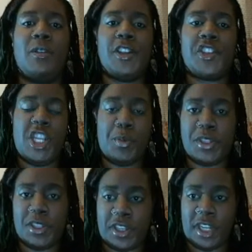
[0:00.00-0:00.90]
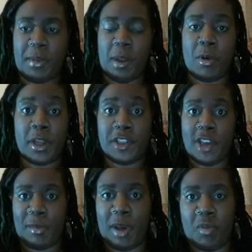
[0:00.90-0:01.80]
as cheap as it's going to be, and we're going to
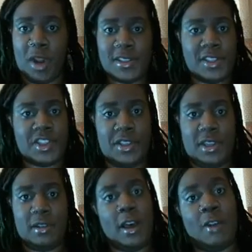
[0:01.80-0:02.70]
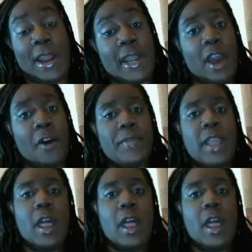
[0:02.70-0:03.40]
talk about prices right now.